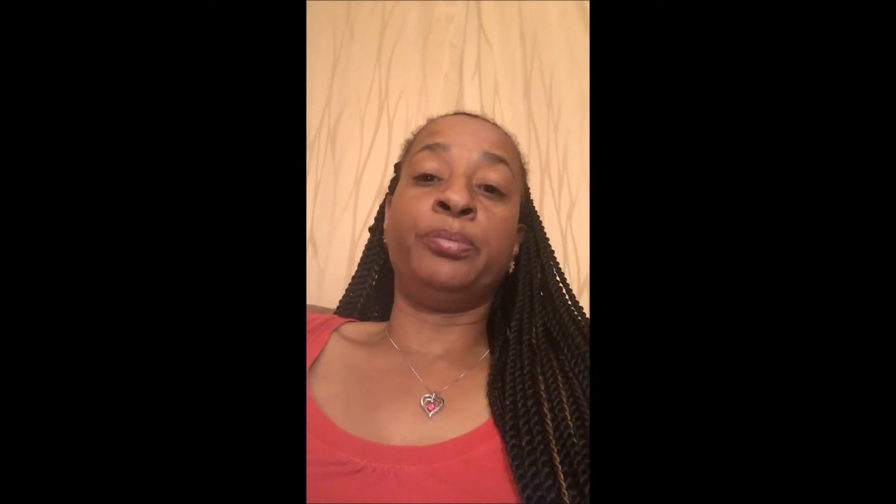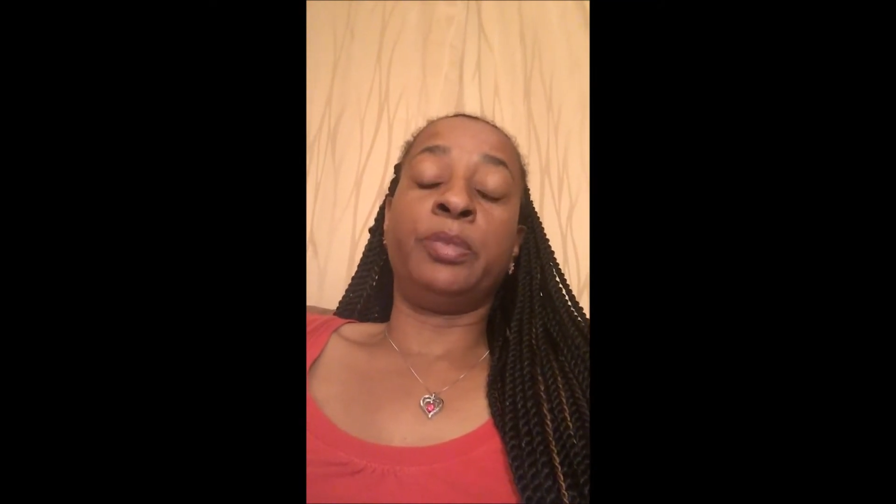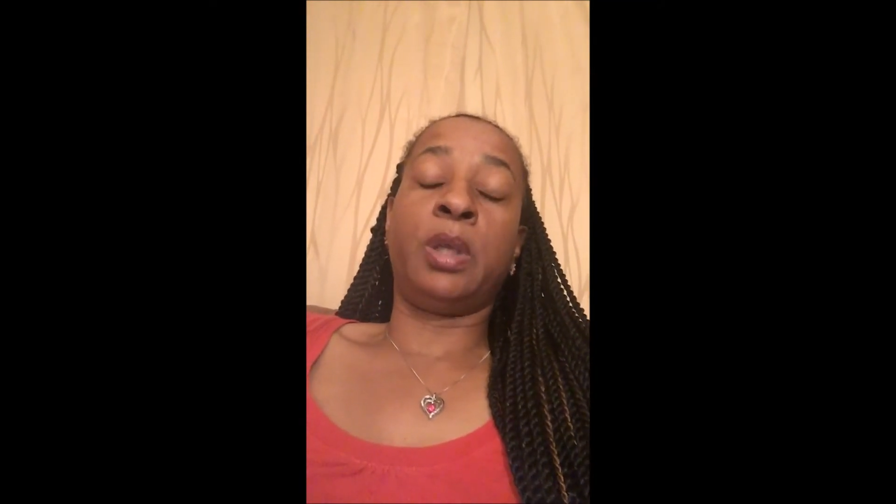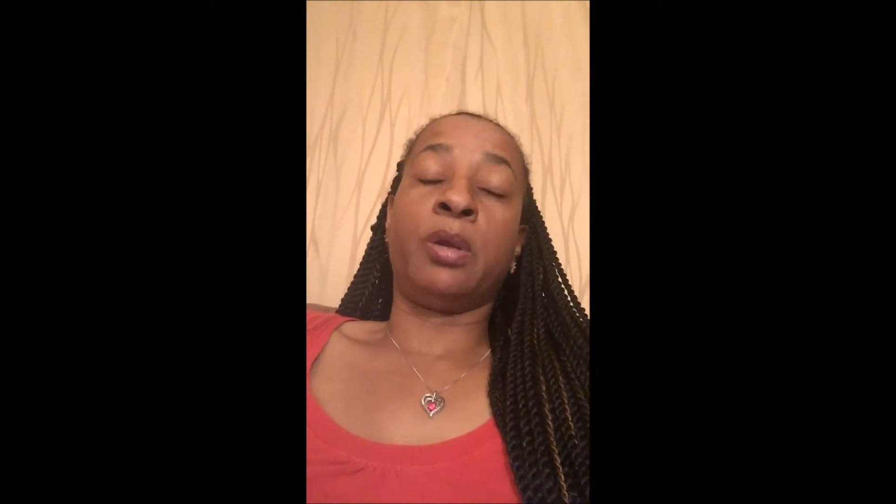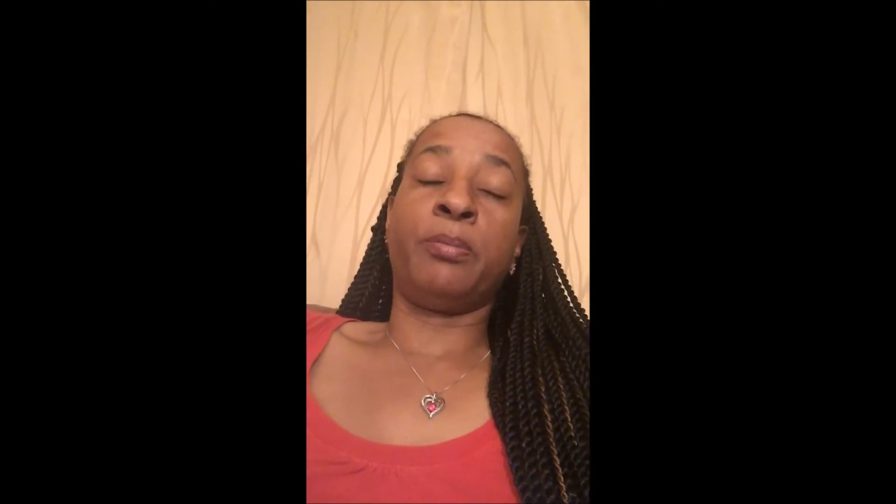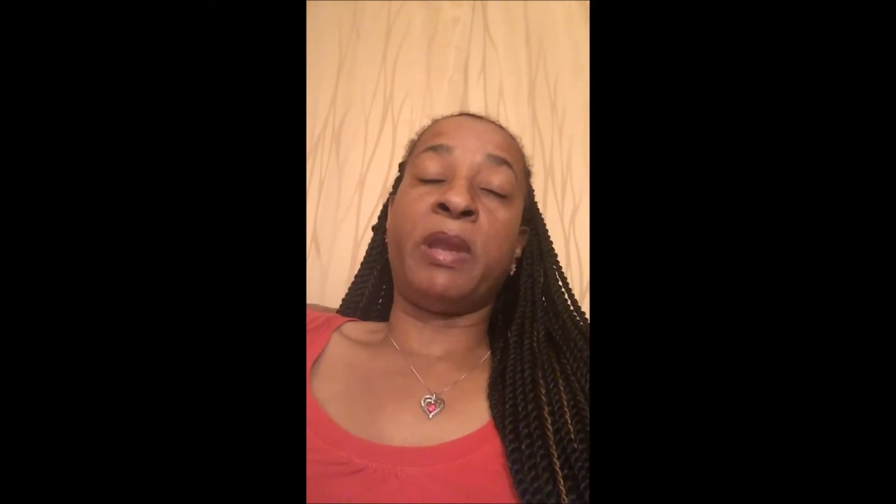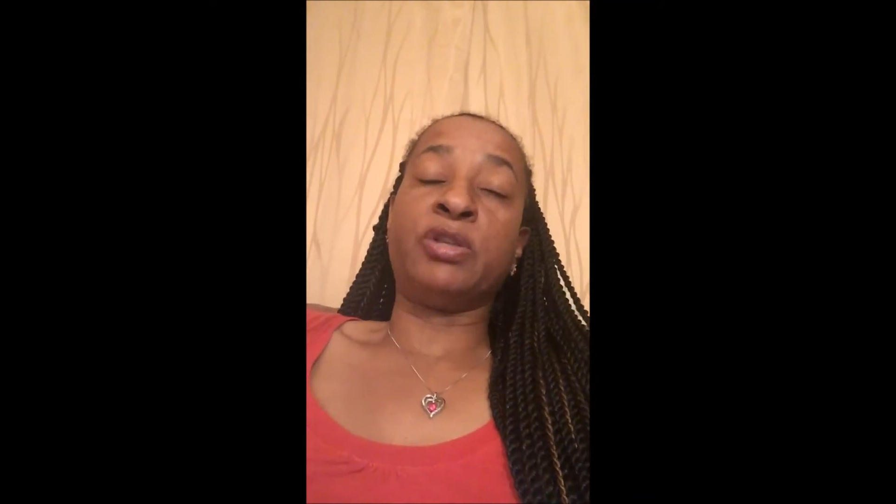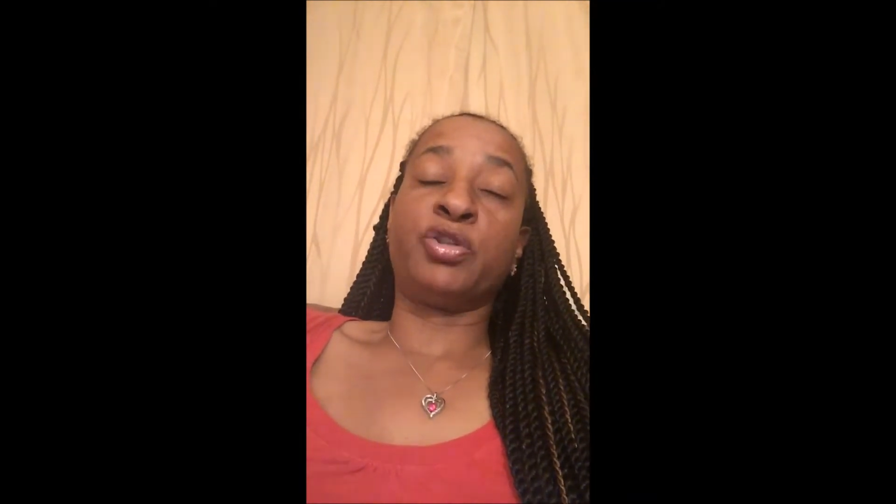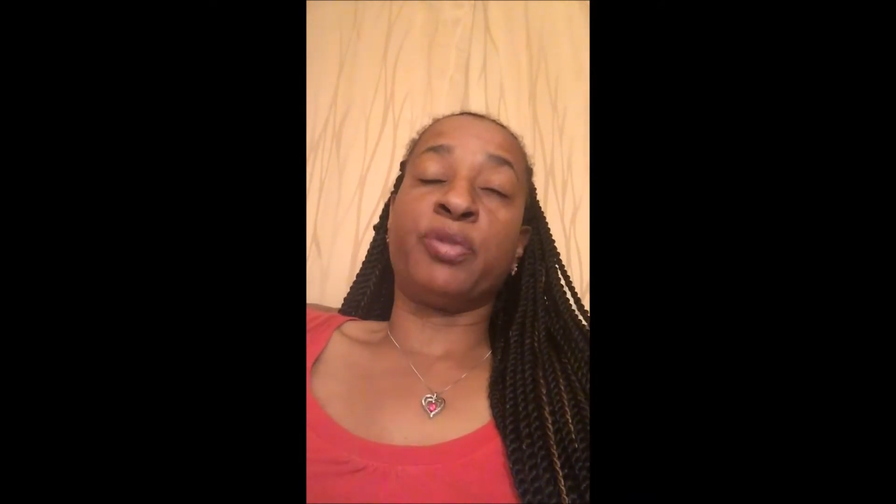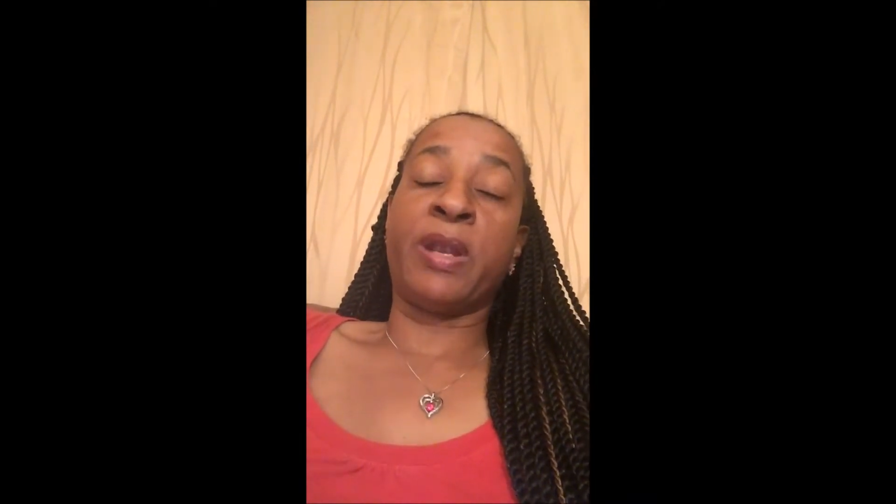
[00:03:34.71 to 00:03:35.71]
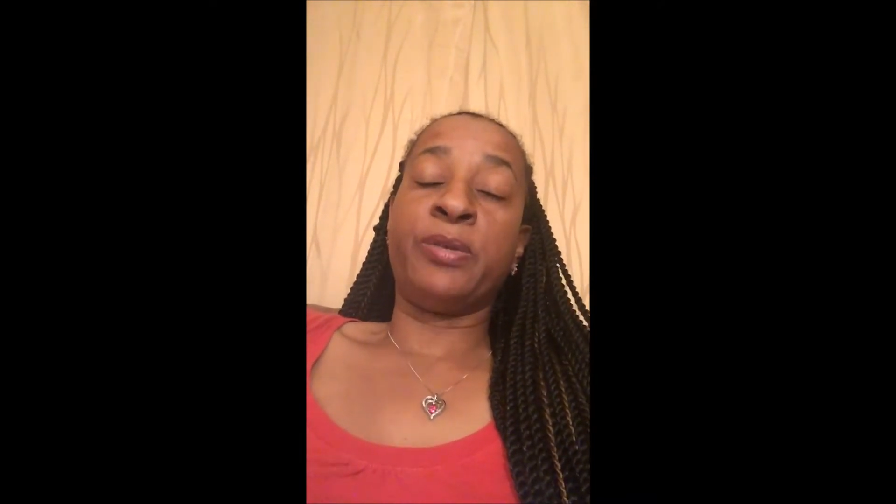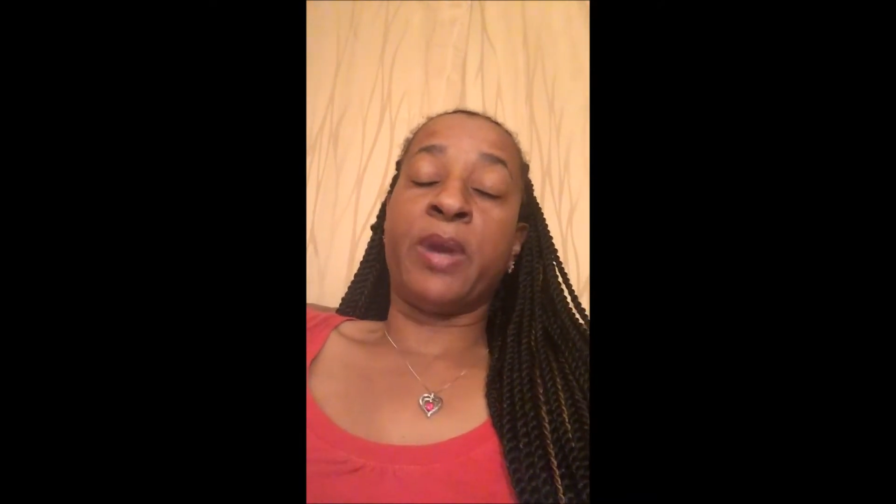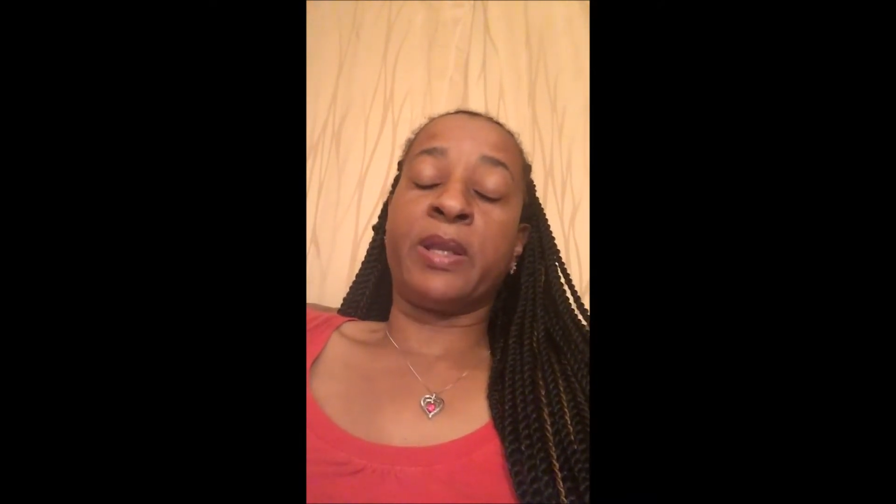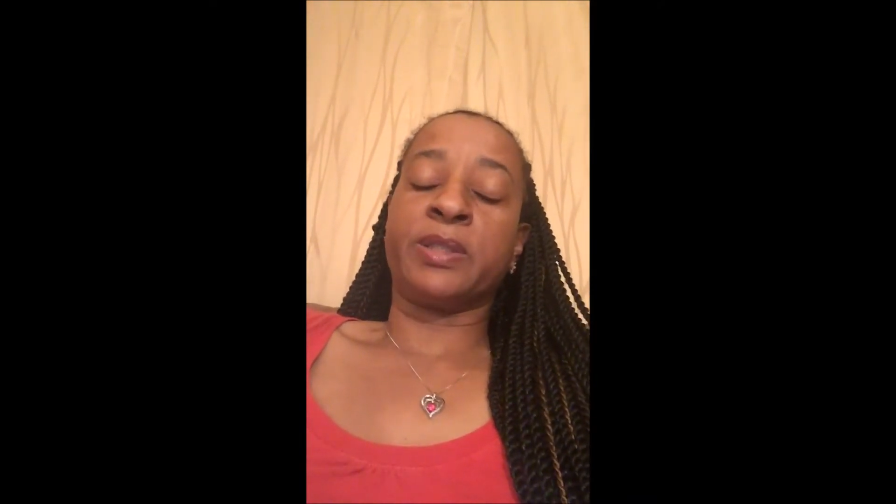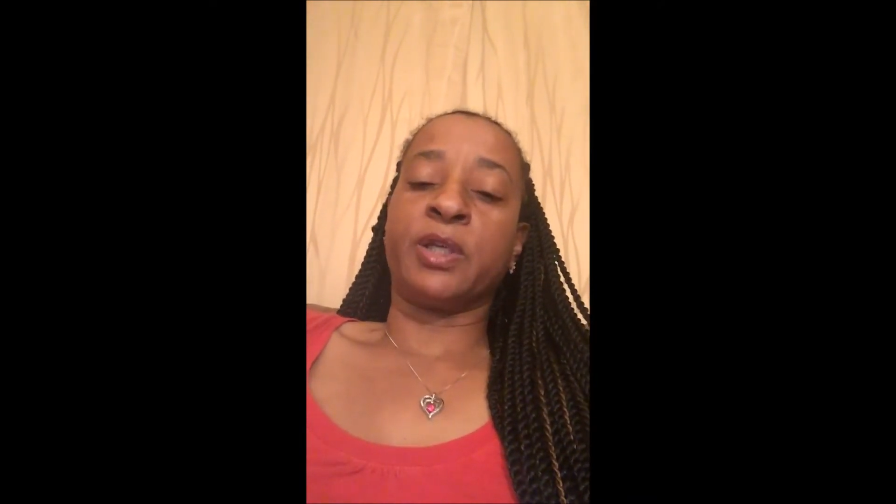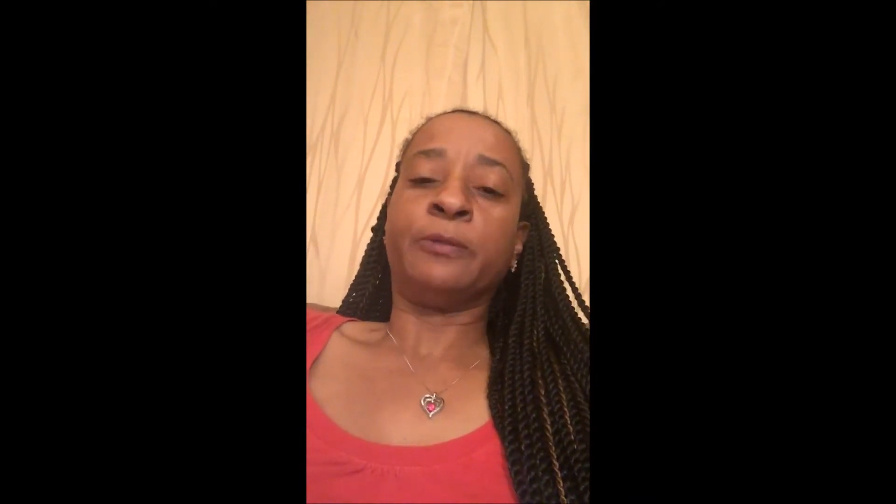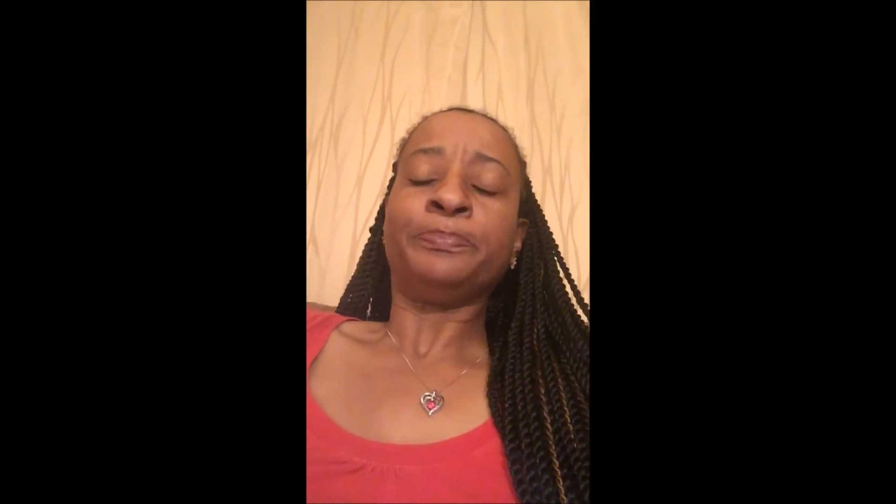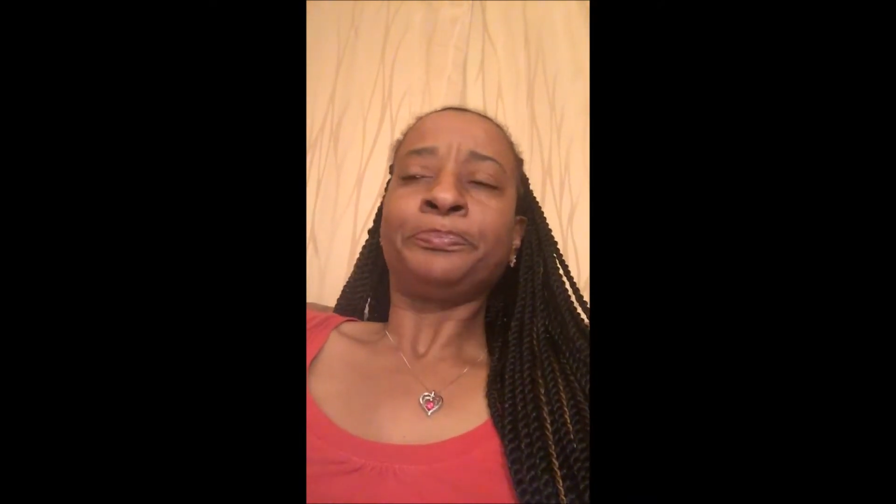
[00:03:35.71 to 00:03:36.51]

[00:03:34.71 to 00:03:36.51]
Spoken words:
you know, made sure I knew how to sew.